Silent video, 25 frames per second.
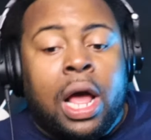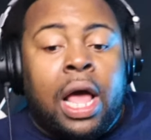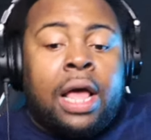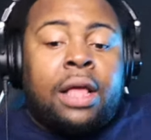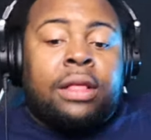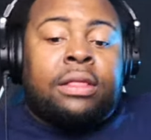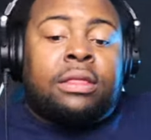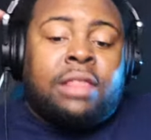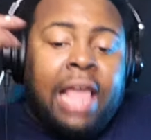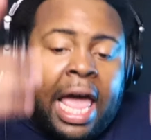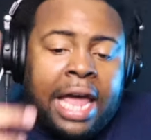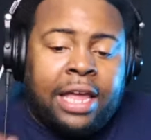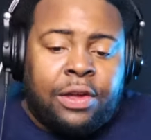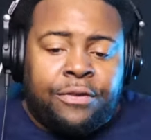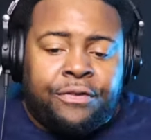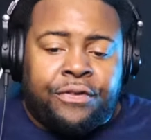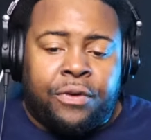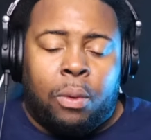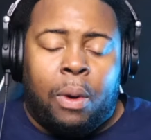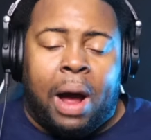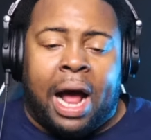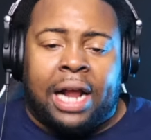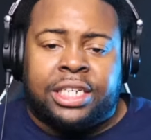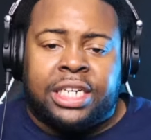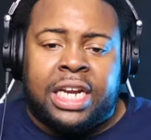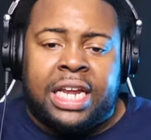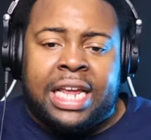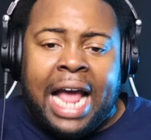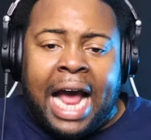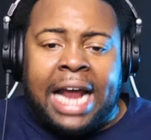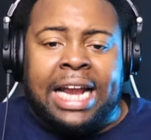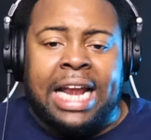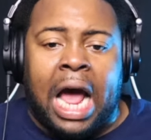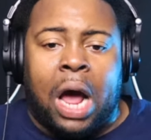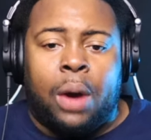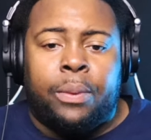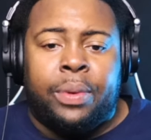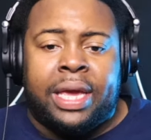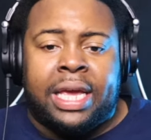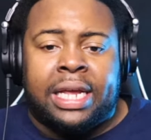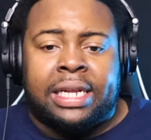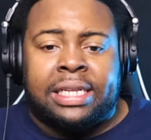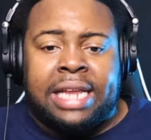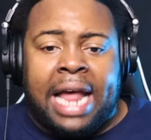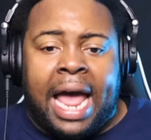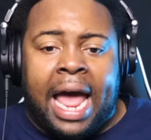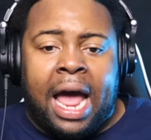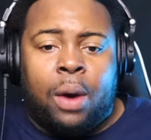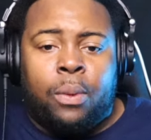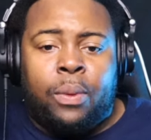Thank you for watching. Y'all know how we get
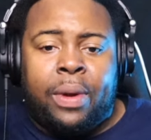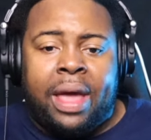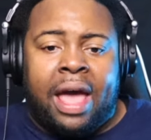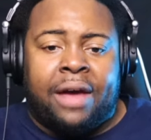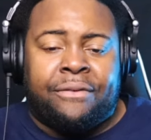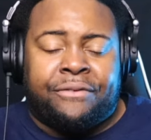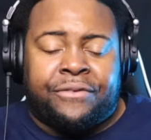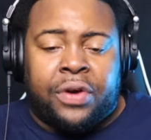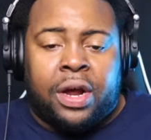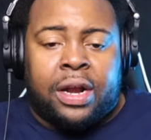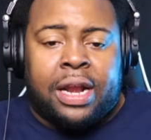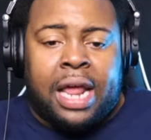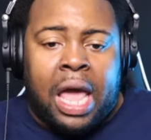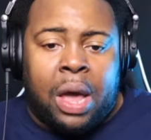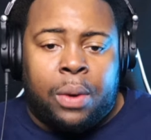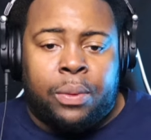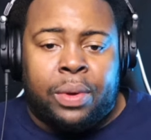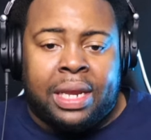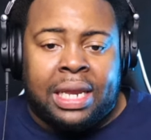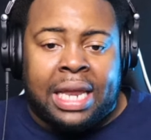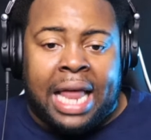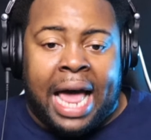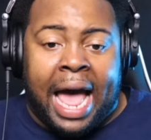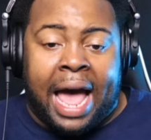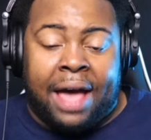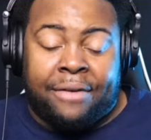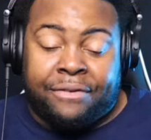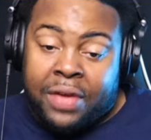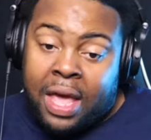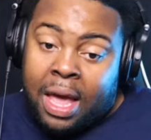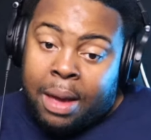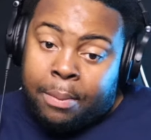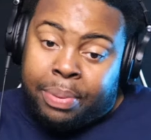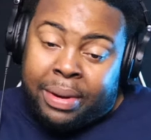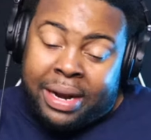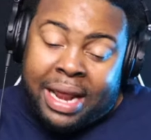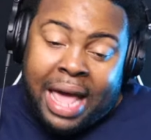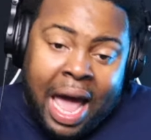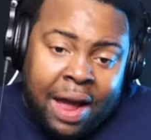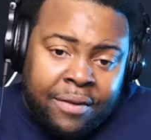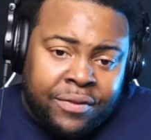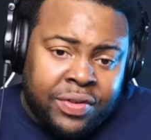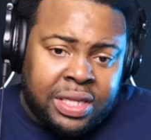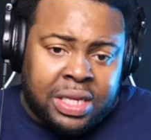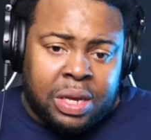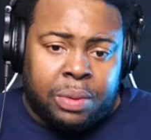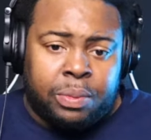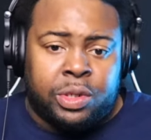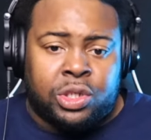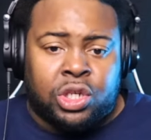down. We have fun and we laugh. But
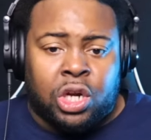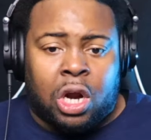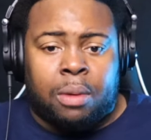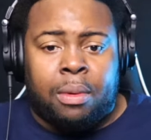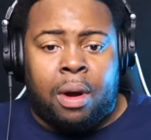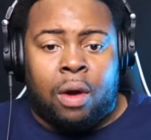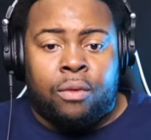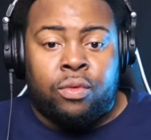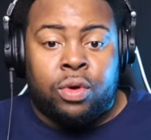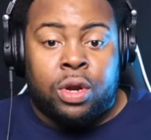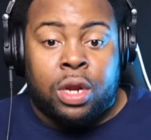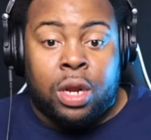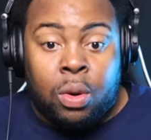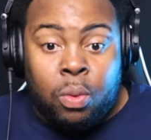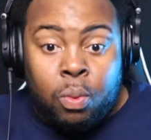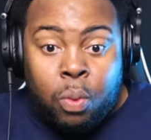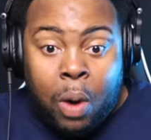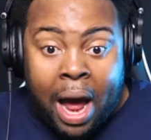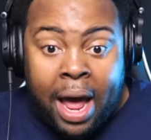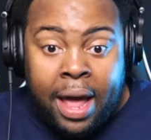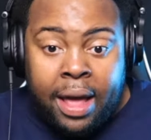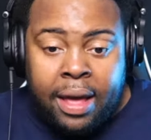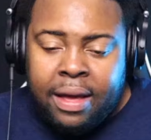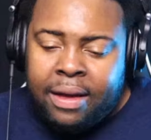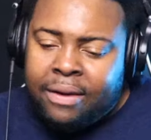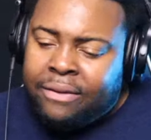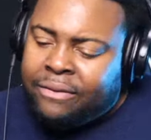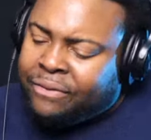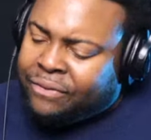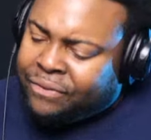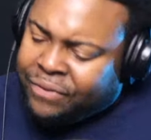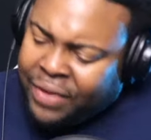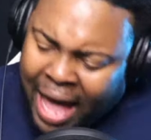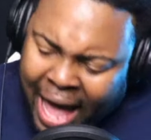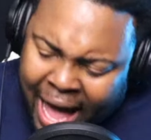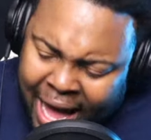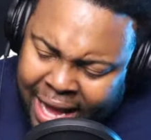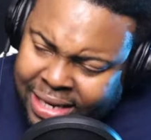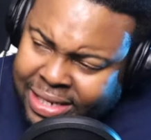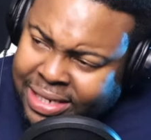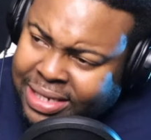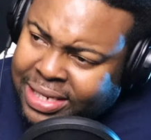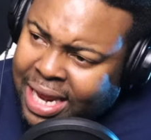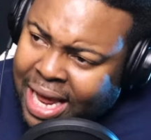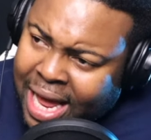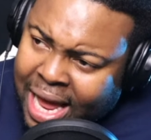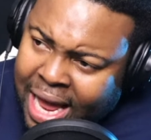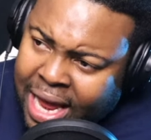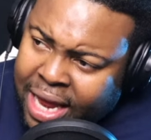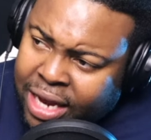everything we talk about rooted in what? Facts
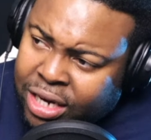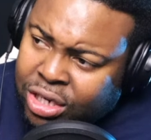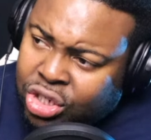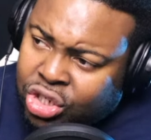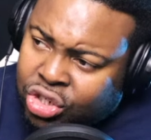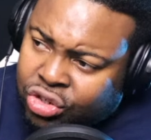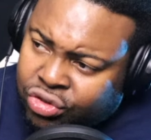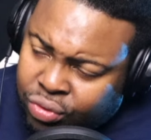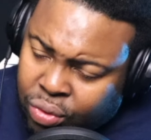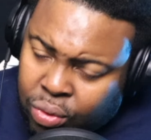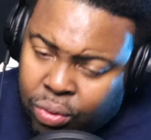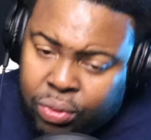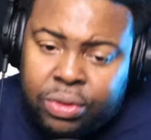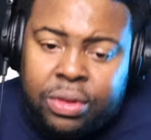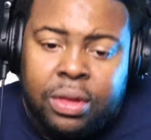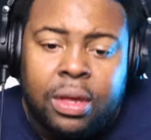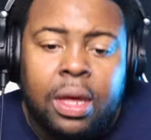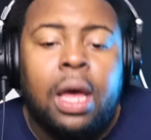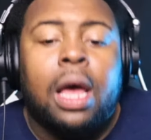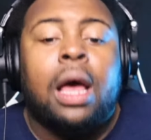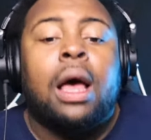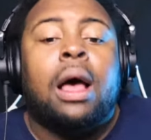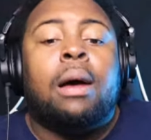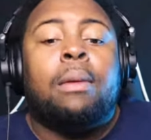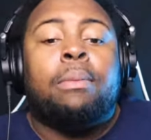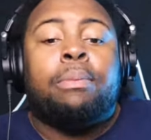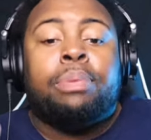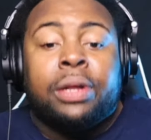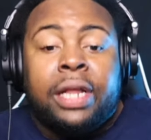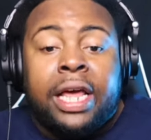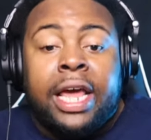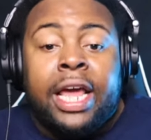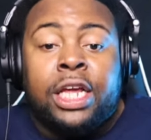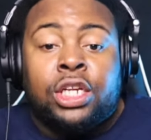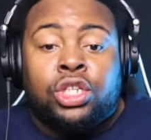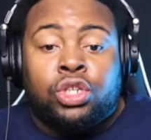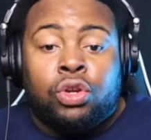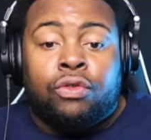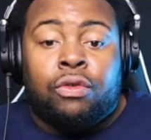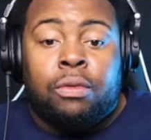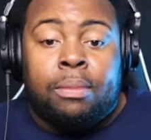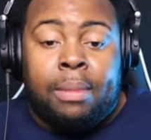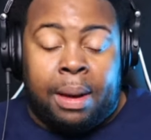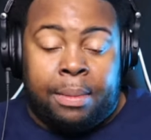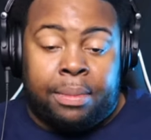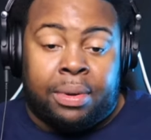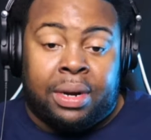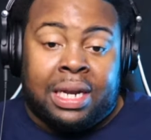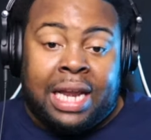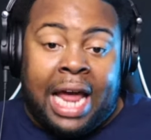and truth. Please do
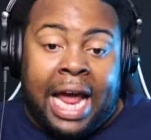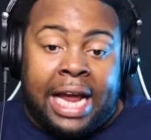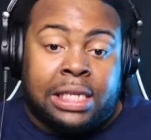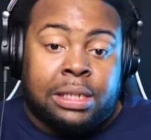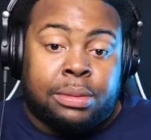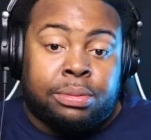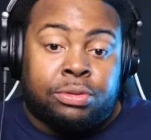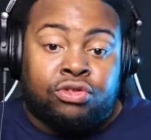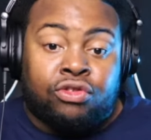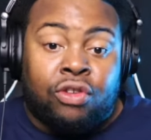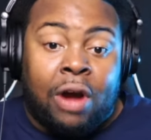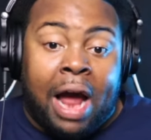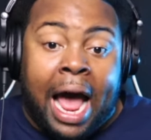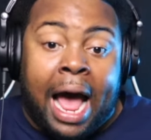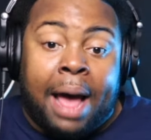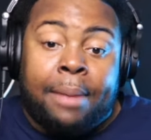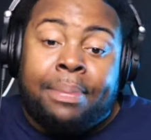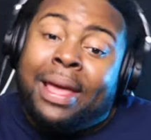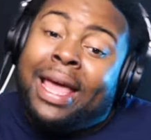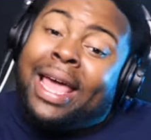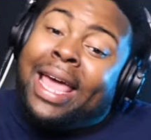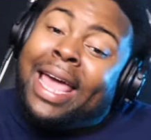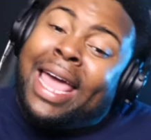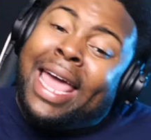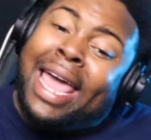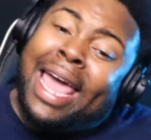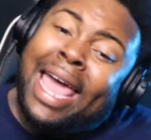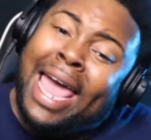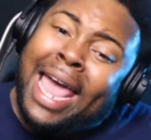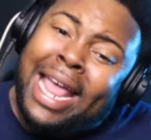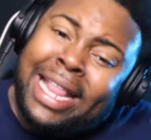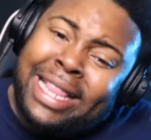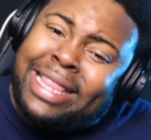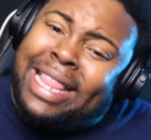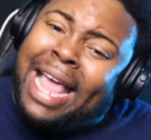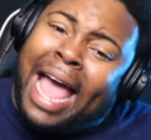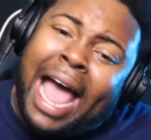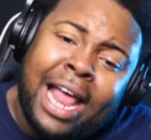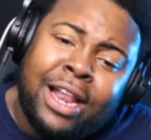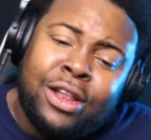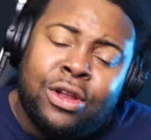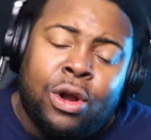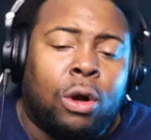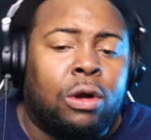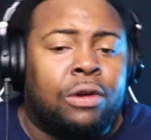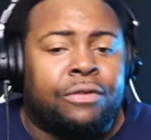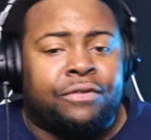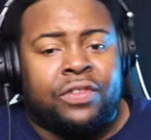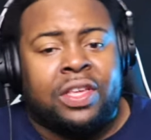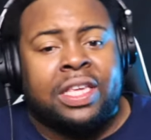remember, like, subscribe, hit that
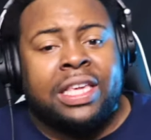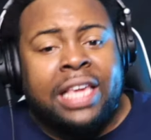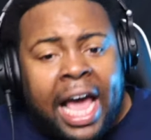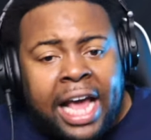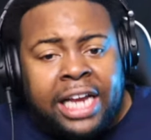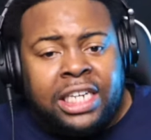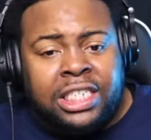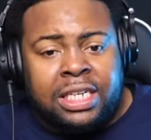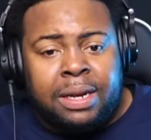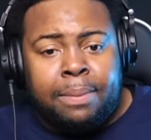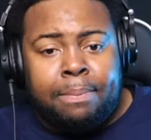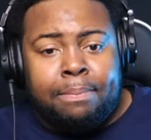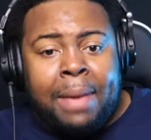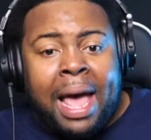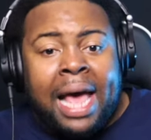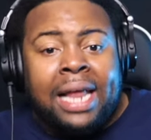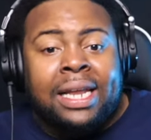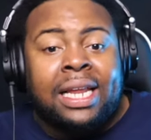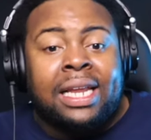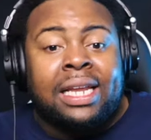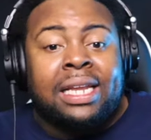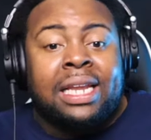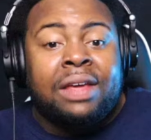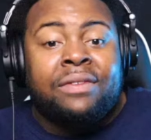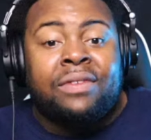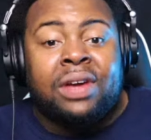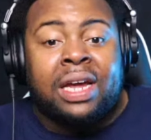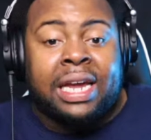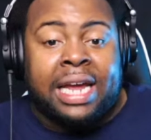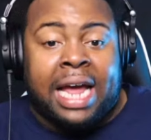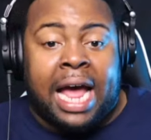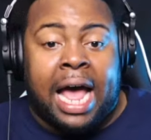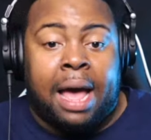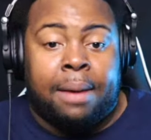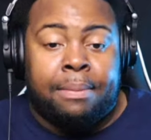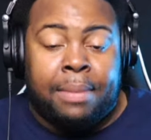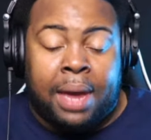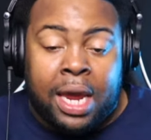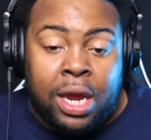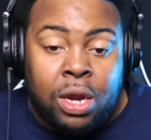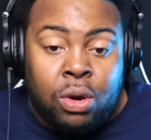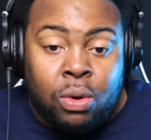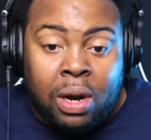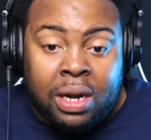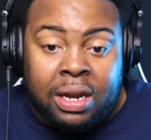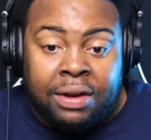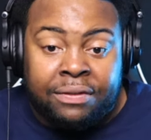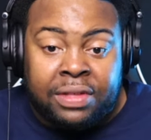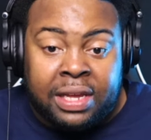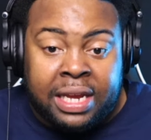notification bell, and leave a comment. You know I
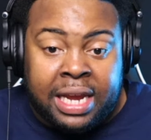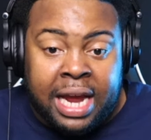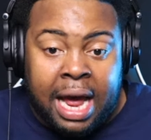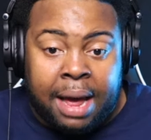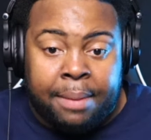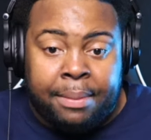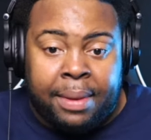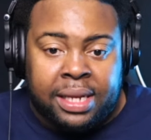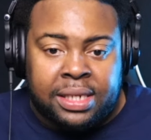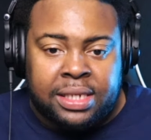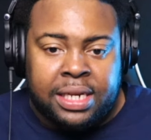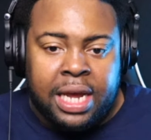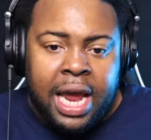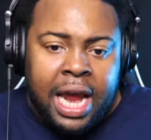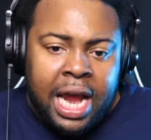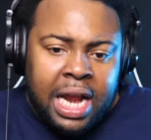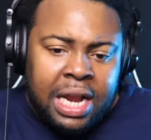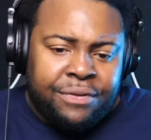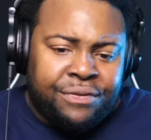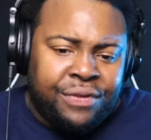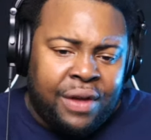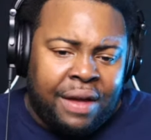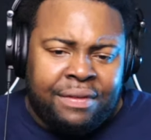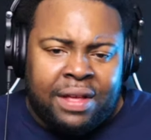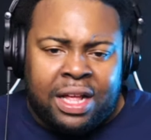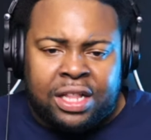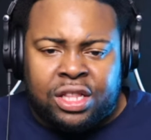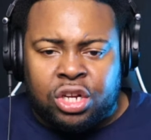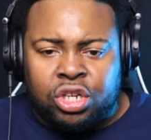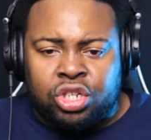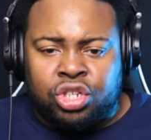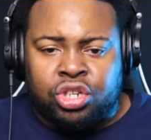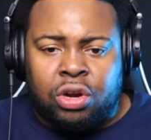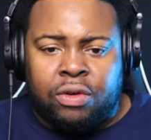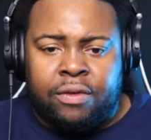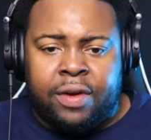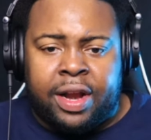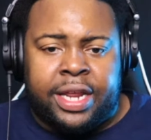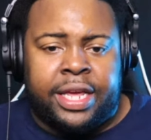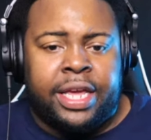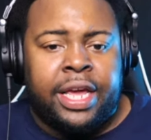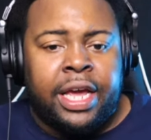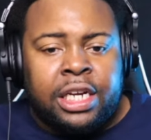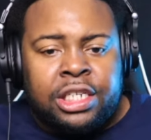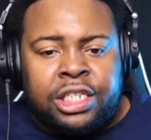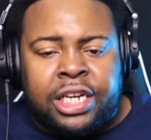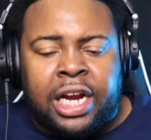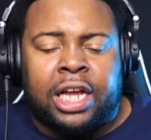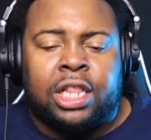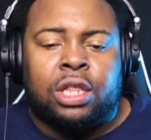love the comments. And if you haven't done so already,
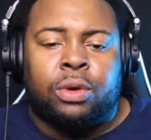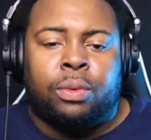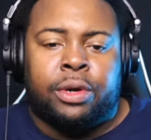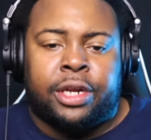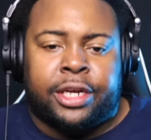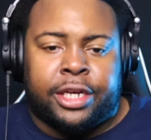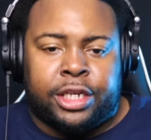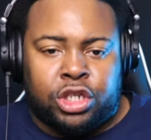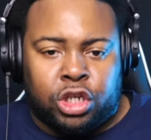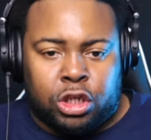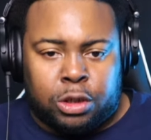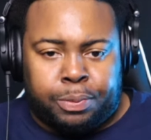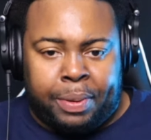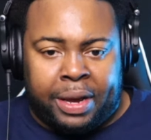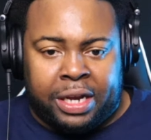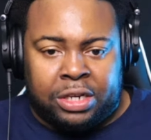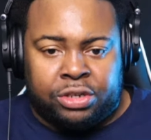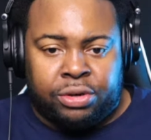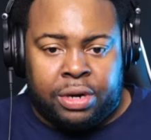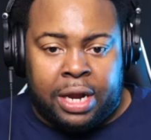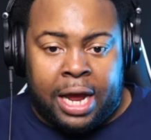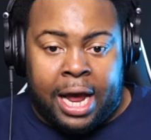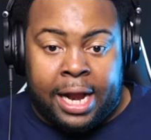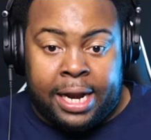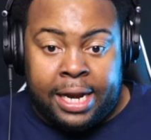check out The Wunderkind Show's Patreon.